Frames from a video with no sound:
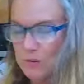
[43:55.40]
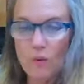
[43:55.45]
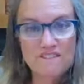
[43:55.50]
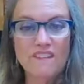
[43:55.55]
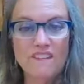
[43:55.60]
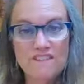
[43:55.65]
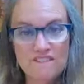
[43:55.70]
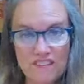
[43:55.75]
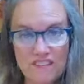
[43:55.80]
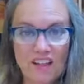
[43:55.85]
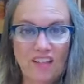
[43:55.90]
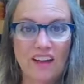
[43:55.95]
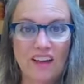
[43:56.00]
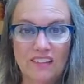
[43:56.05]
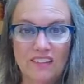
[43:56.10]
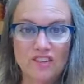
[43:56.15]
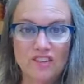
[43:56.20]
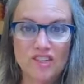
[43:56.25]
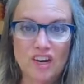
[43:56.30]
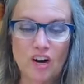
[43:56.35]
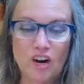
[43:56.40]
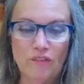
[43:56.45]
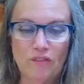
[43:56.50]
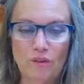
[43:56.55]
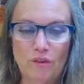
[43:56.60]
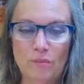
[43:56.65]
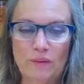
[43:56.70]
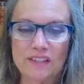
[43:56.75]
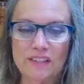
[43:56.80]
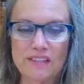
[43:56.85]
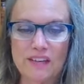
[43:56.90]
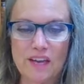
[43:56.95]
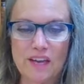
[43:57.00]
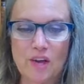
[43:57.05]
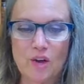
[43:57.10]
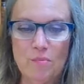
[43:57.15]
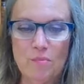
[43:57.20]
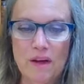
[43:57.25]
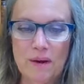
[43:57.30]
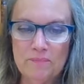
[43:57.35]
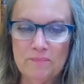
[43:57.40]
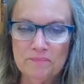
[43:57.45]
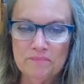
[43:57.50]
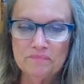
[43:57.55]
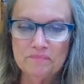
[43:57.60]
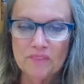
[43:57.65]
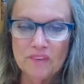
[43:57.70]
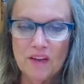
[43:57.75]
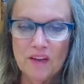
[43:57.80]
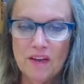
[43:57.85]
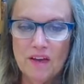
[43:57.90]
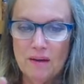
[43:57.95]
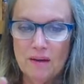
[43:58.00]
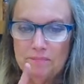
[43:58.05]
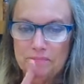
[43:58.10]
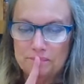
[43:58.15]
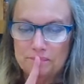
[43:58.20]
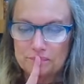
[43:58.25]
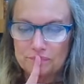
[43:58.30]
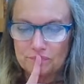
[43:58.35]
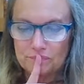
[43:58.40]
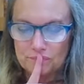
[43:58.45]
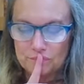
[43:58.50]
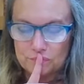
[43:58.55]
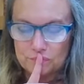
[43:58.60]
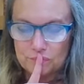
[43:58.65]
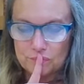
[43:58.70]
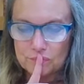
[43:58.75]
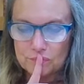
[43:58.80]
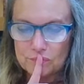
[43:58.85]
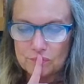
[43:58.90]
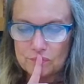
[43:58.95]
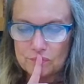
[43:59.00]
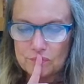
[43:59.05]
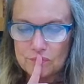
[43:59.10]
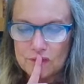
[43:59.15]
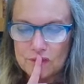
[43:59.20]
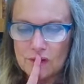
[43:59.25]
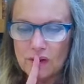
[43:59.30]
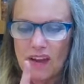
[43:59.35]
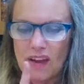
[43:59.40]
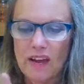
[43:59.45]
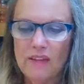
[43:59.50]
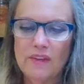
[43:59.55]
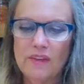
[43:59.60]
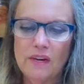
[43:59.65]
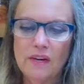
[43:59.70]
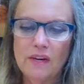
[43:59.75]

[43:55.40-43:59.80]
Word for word: he fell out of the chair a few minutes ago. But um, Okay, and then